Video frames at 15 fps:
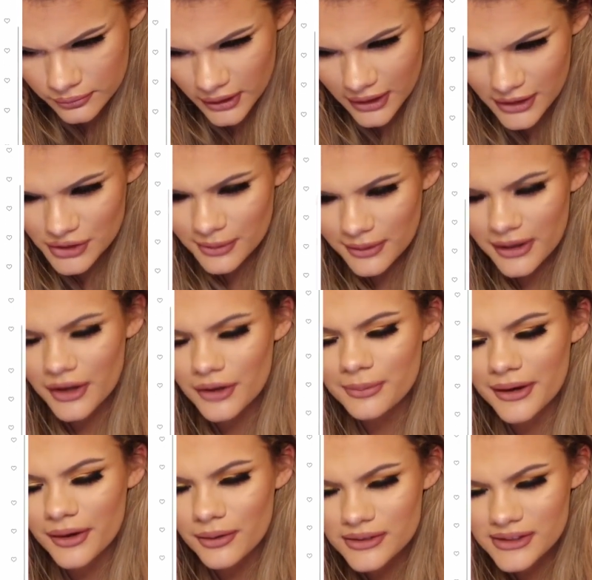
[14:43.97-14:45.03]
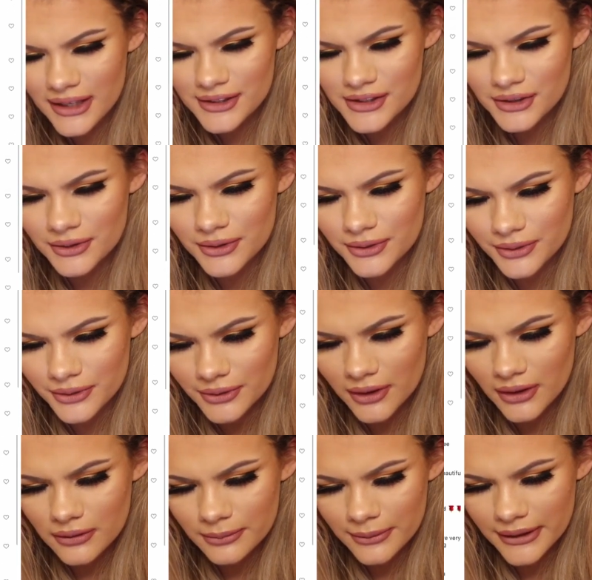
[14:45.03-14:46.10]
Also, now I have my old tattoo.
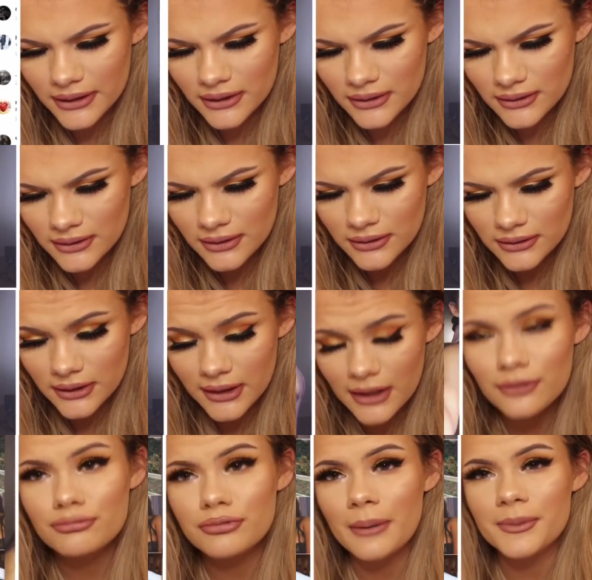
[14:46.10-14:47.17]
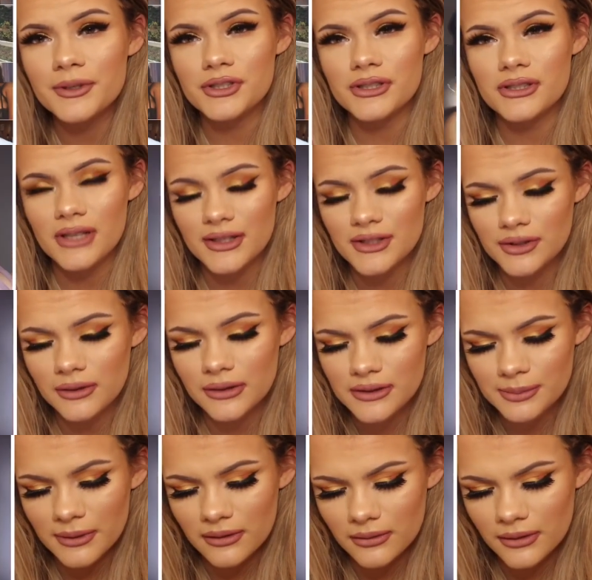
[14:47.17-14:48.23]
Oh my God. Look how rubbish this tattoo is,
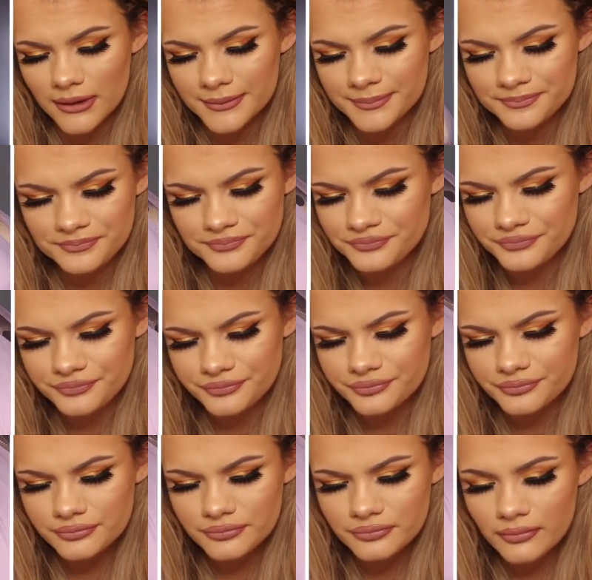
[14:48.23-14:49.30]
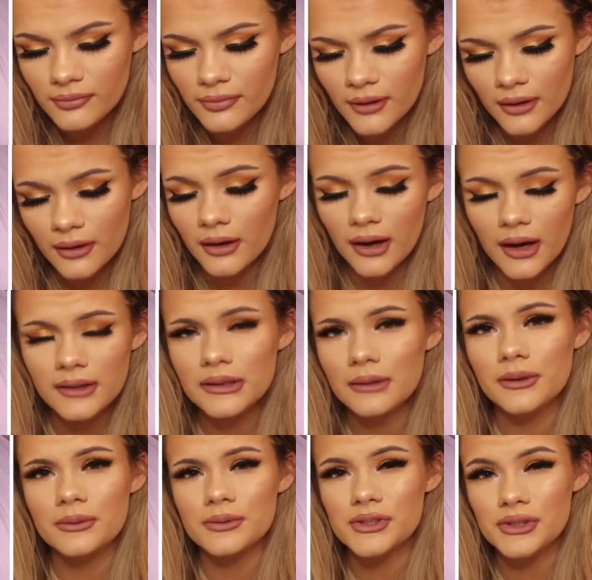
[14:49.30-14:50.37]
by the way. I had that
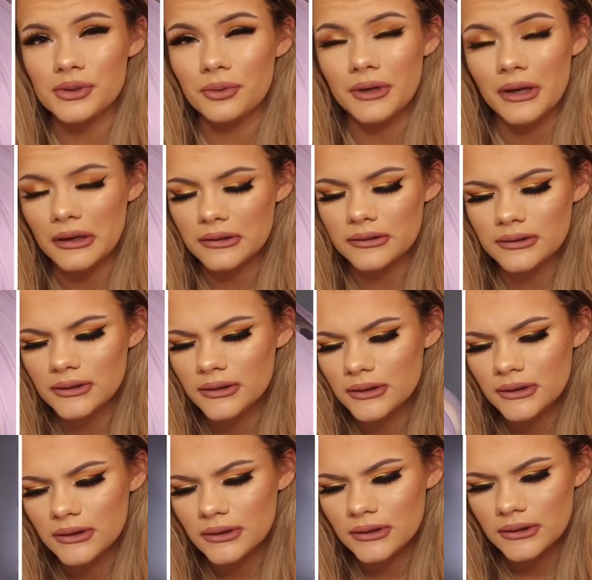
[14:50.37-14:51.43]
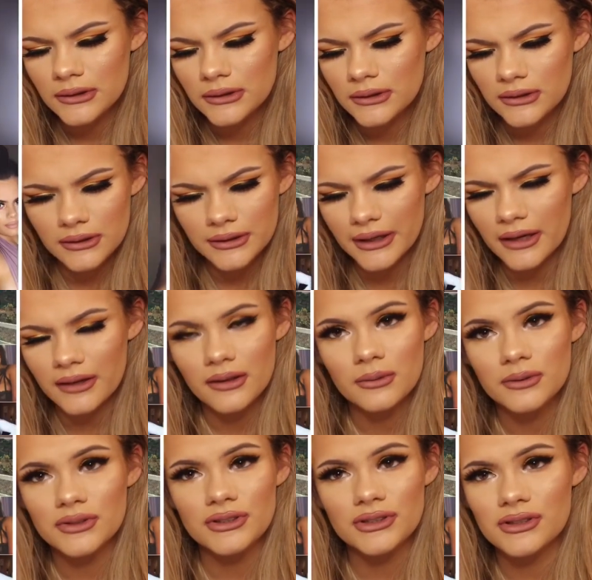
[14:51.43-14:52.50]
when I was so young. And yeah, that
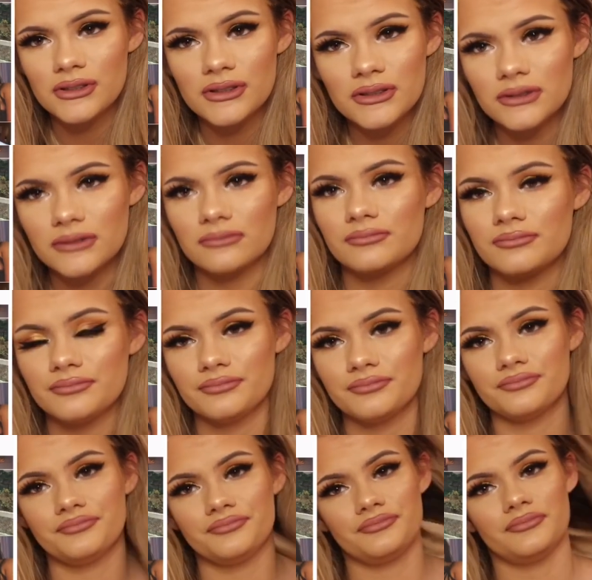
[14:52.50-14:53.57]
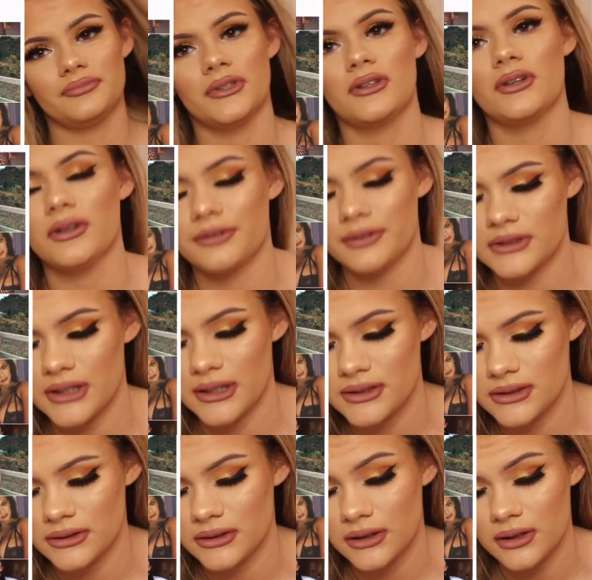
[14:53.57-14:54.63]
was just an awful
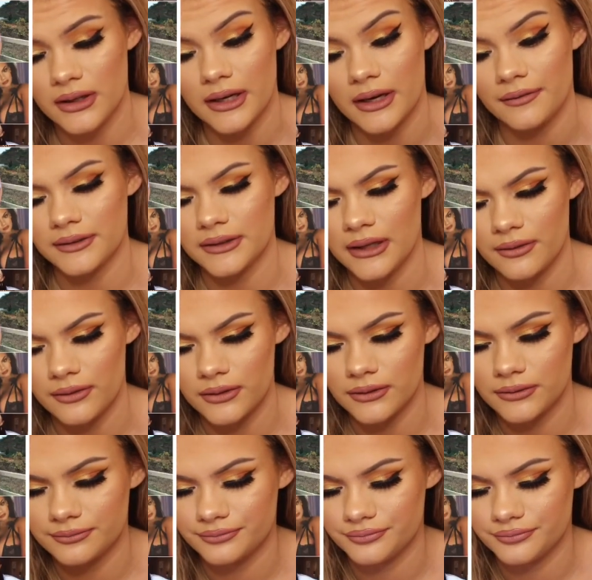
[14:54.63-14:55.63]
tattoo. I got it covered now, though.